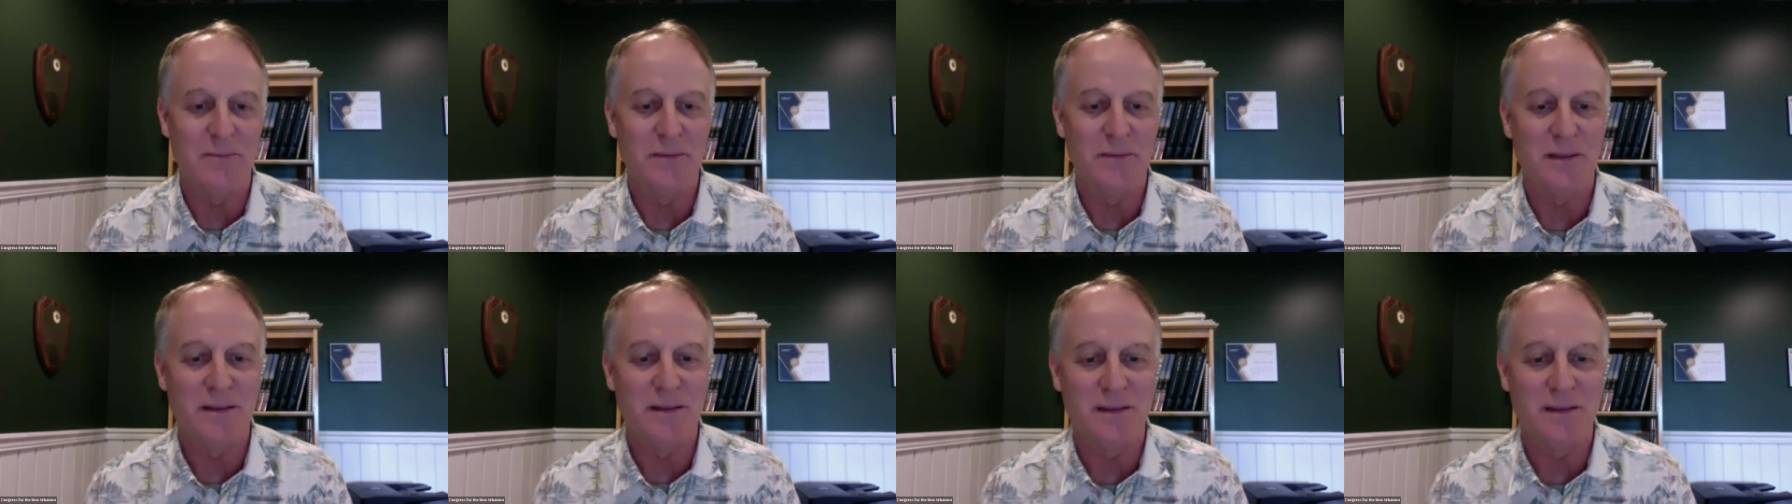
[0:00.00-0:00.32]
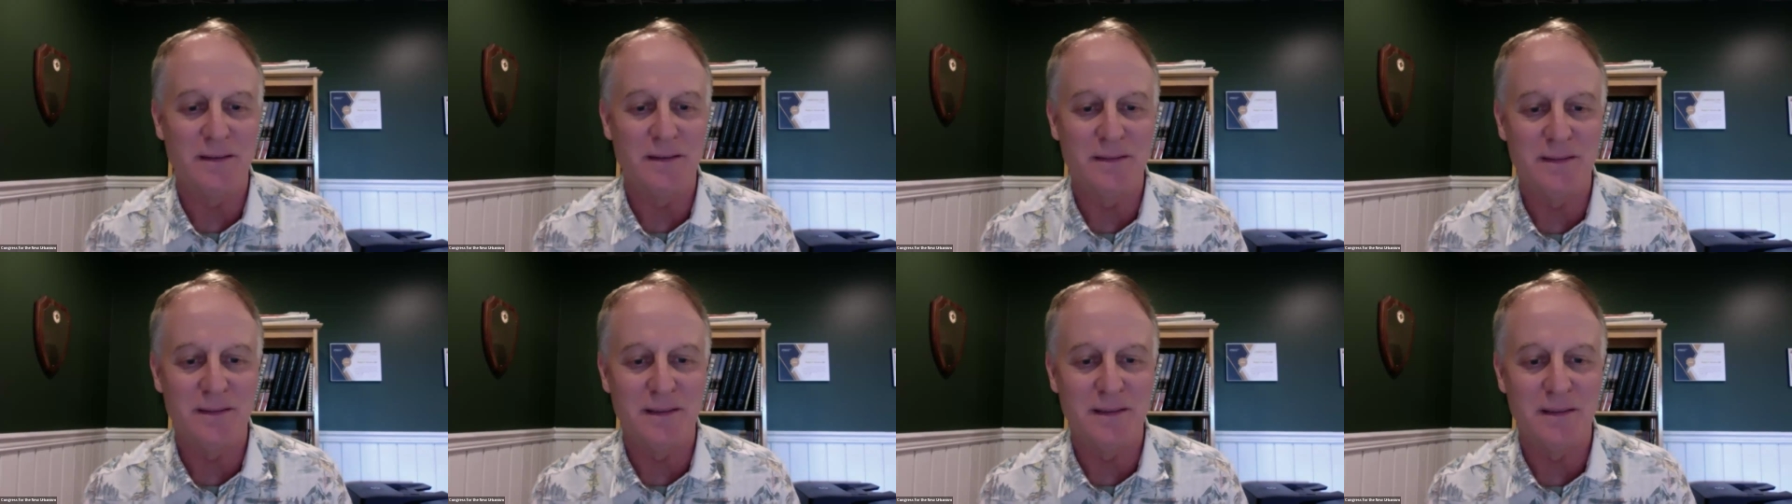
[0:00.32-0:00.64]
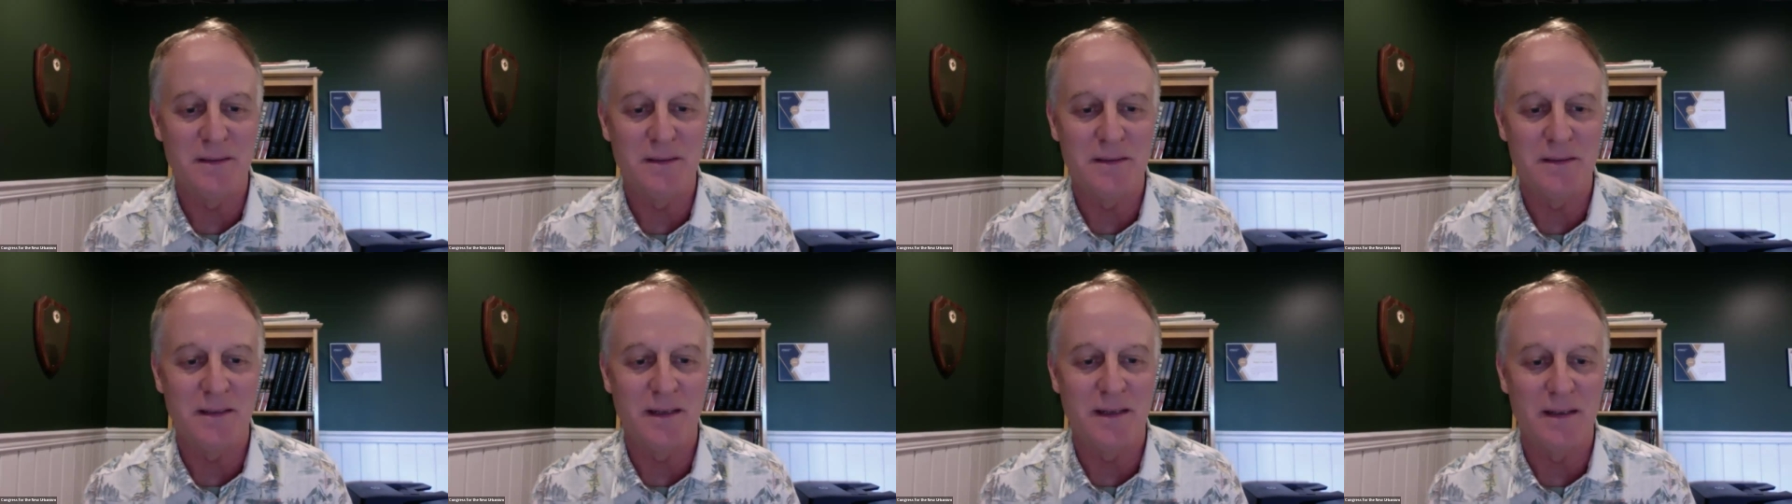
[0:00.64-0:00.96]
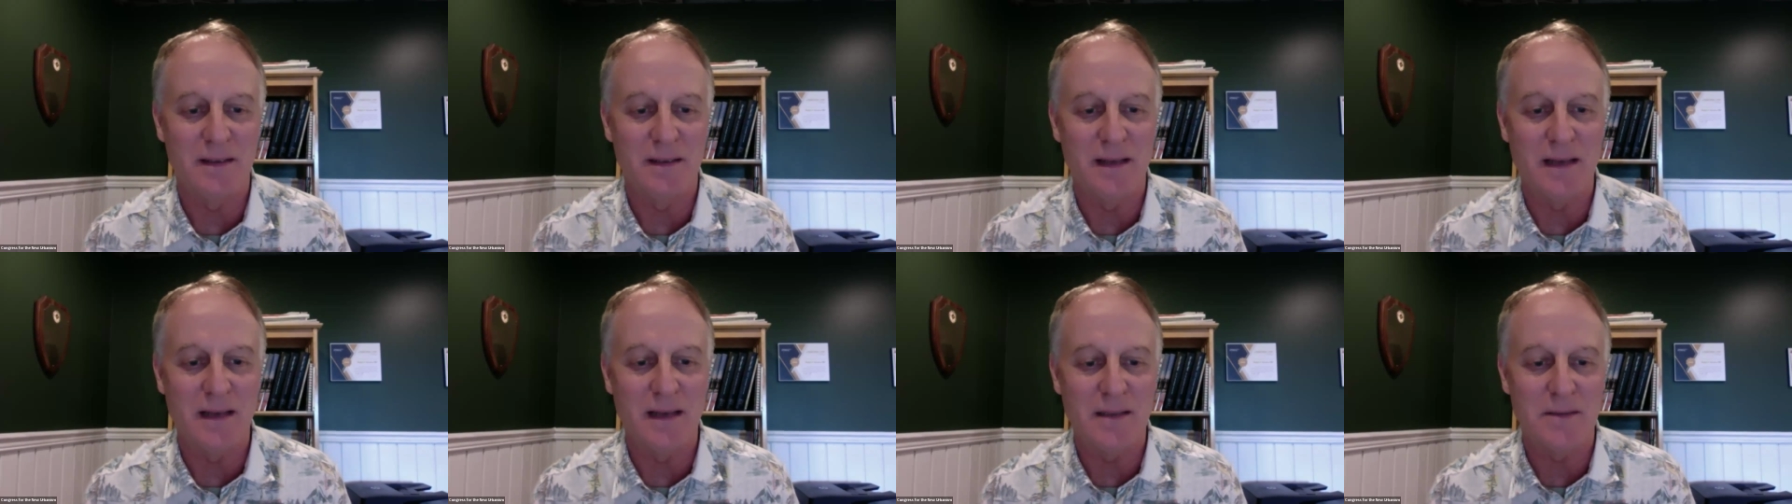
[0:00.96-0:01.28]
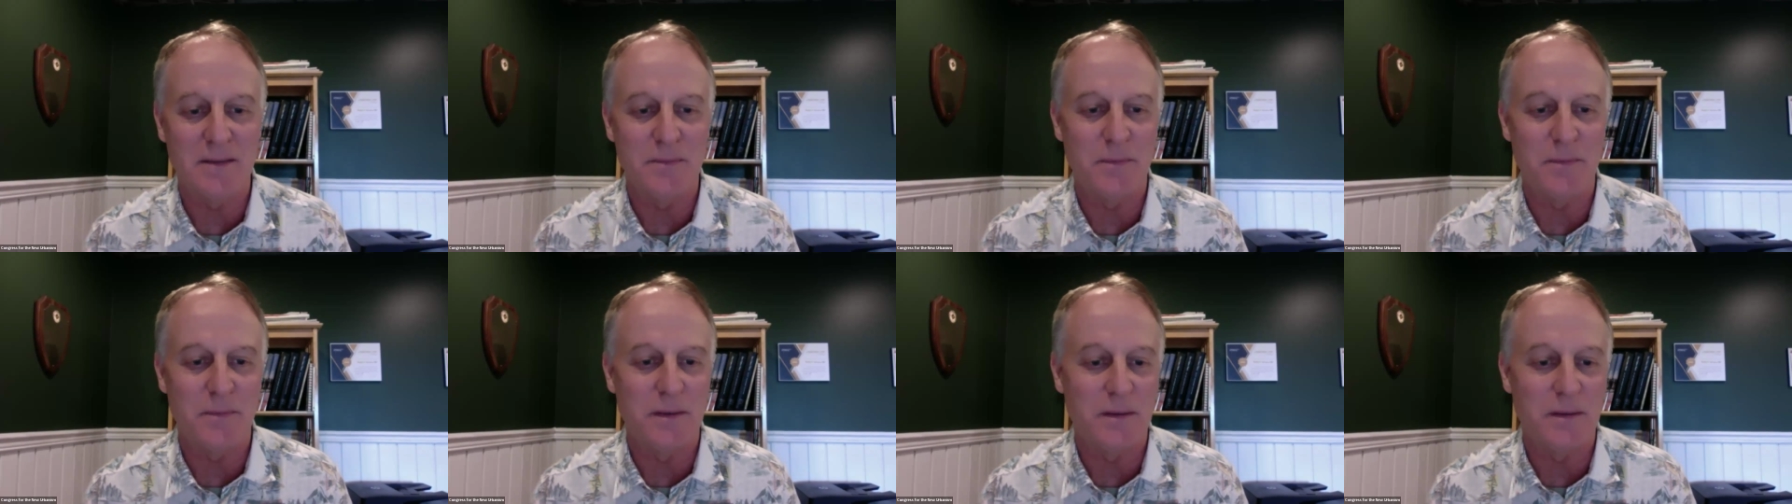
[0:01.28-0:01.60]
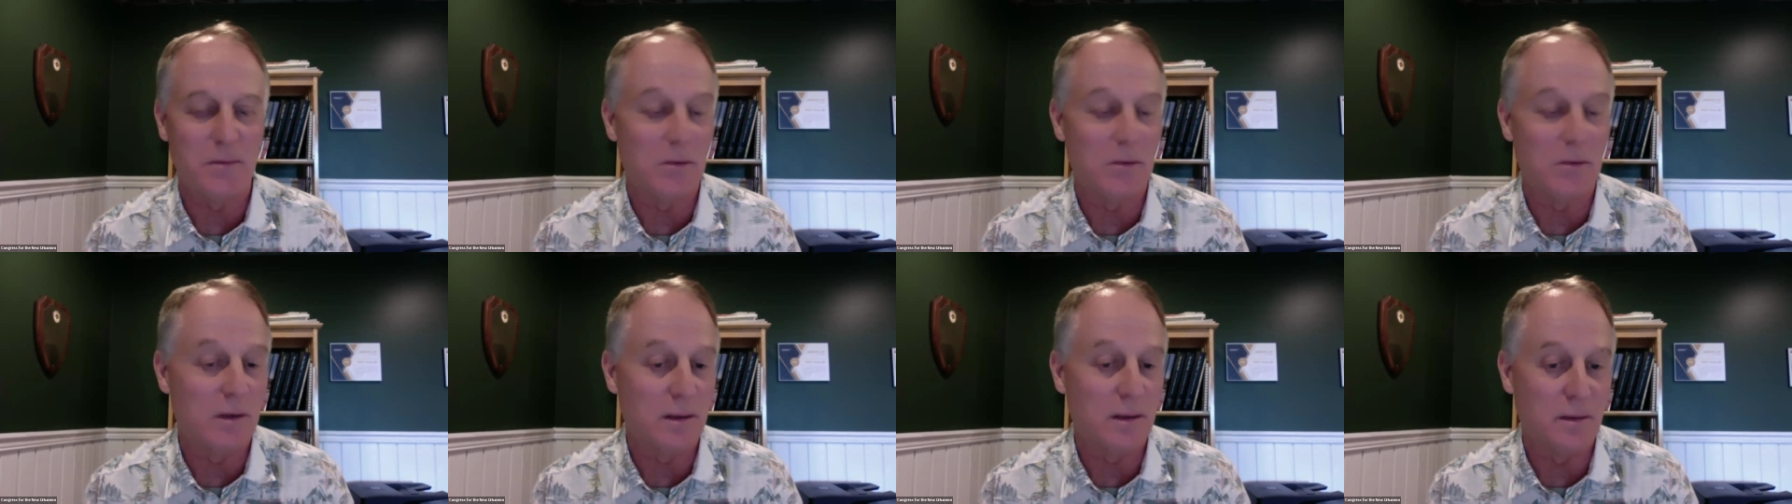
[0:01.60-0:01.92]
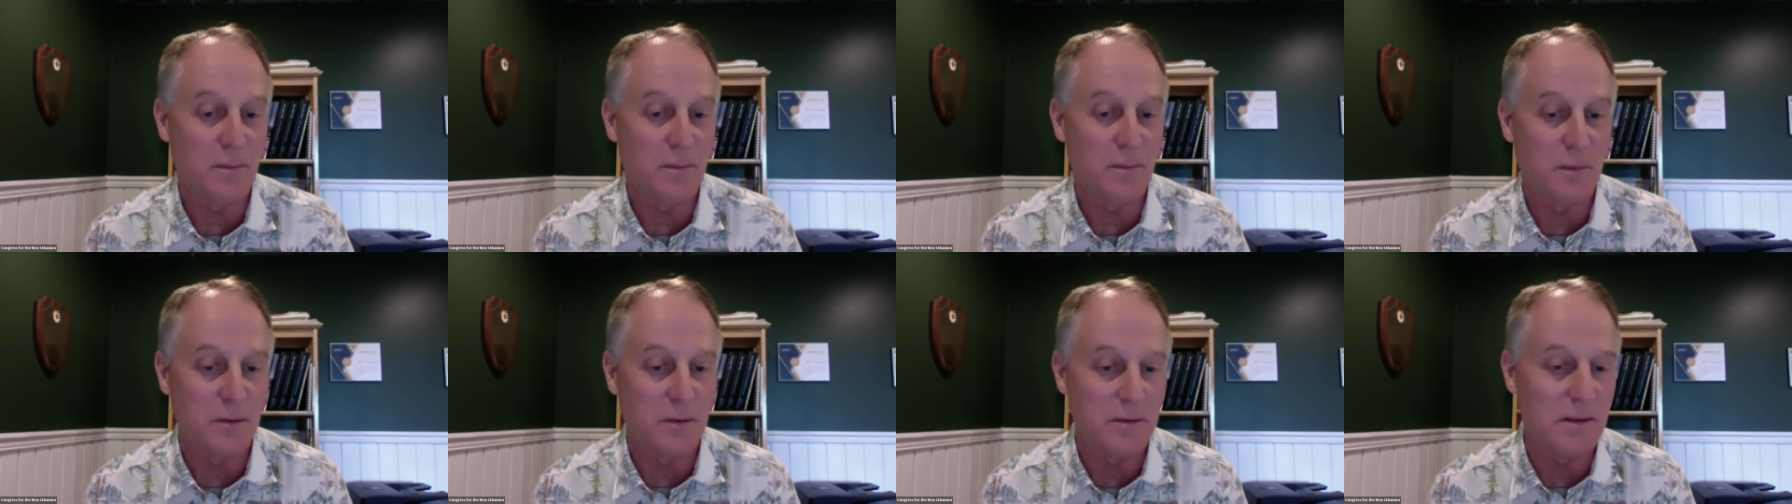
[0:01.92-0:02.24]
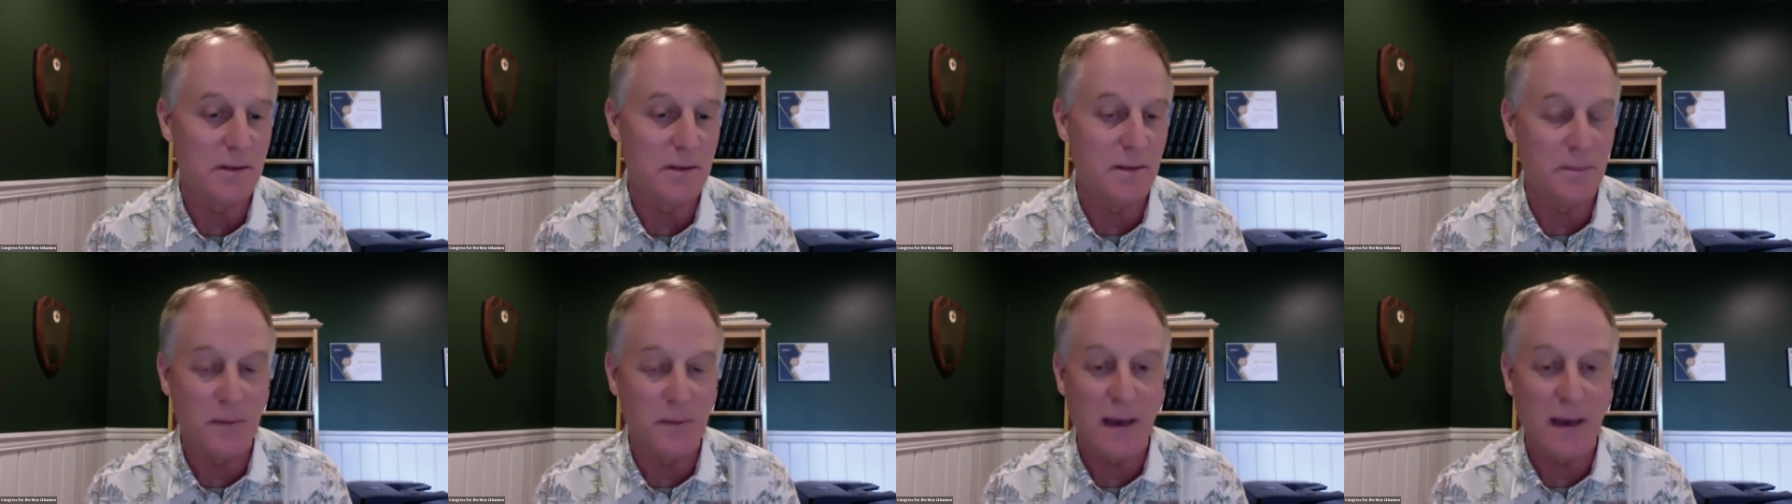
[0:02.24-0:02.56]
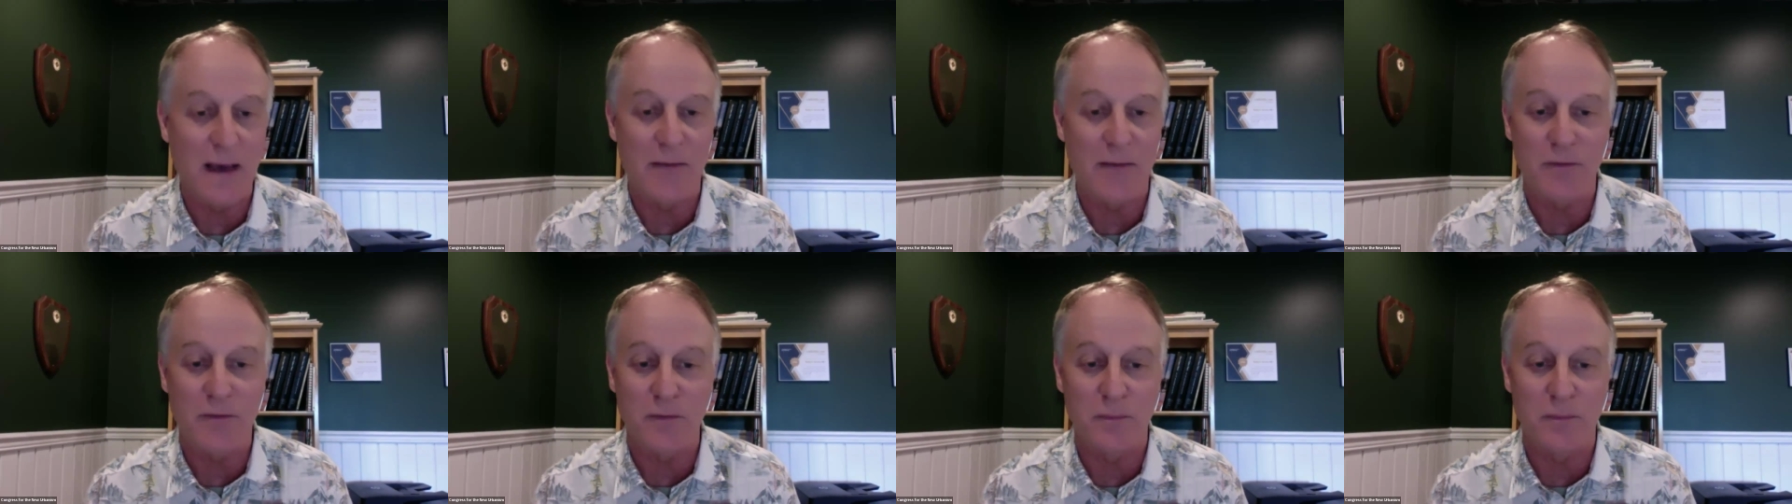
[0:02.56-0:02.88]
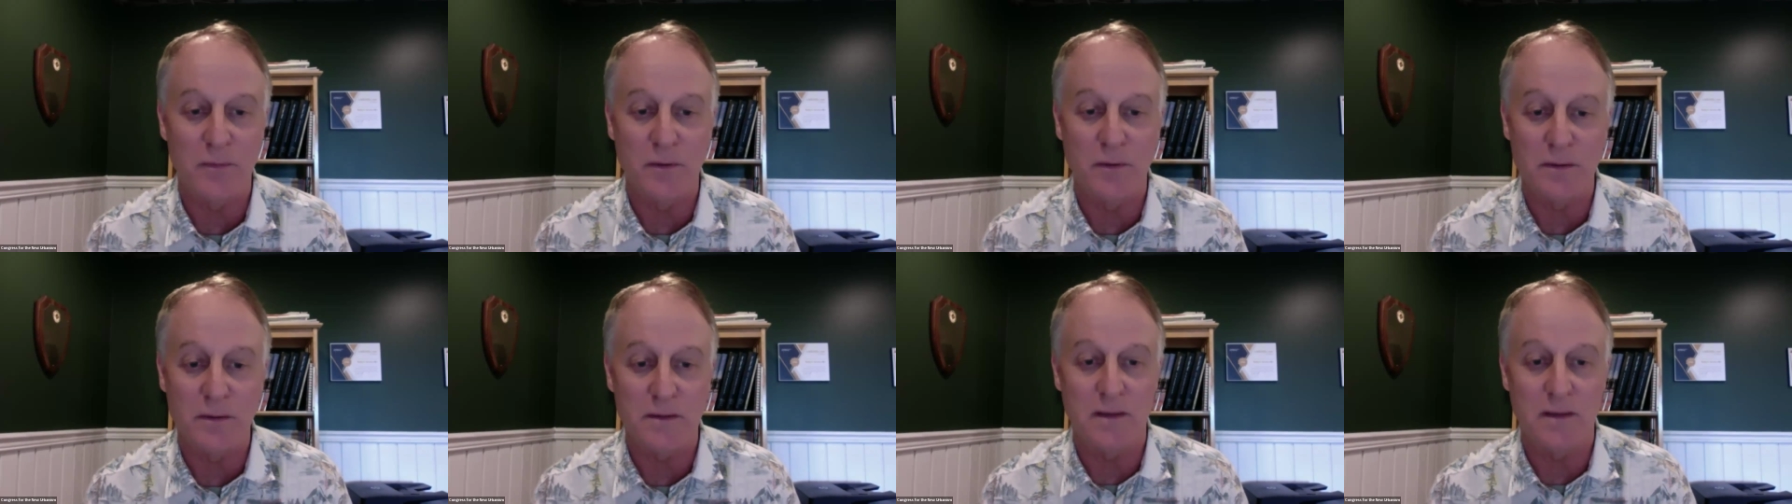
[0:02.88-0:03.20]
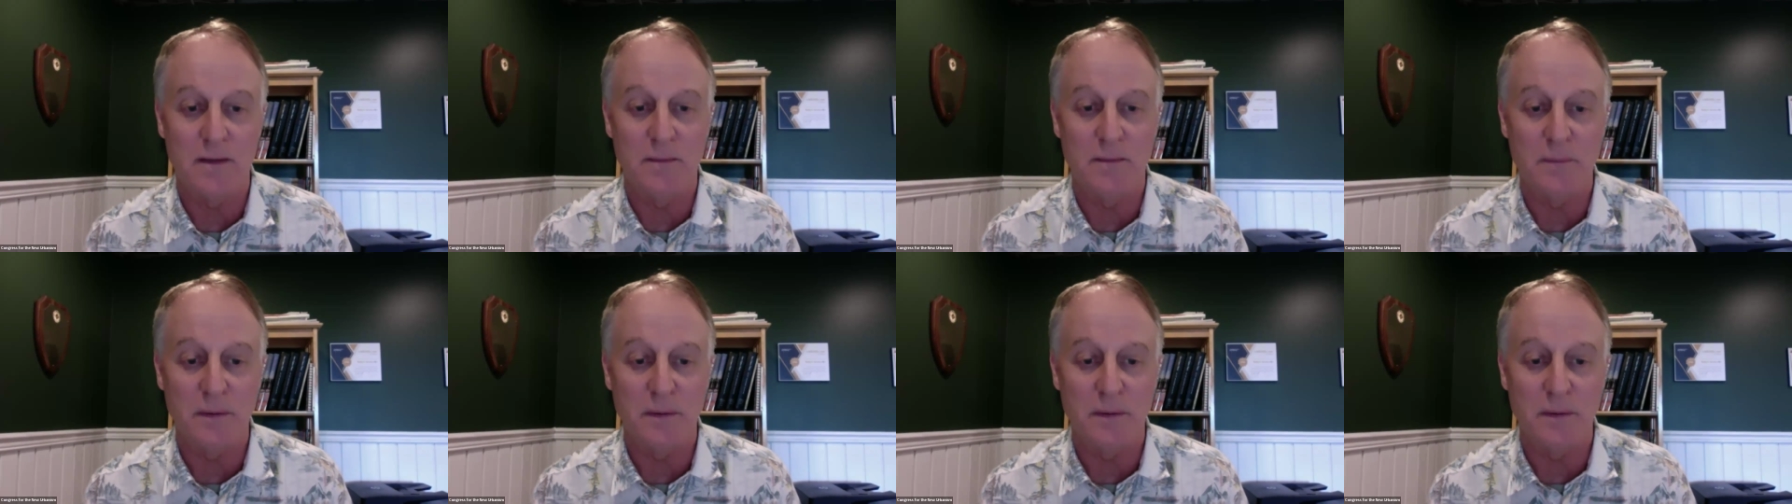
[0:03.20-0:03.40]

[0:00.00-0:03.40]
because that's been one of the most impactful books on the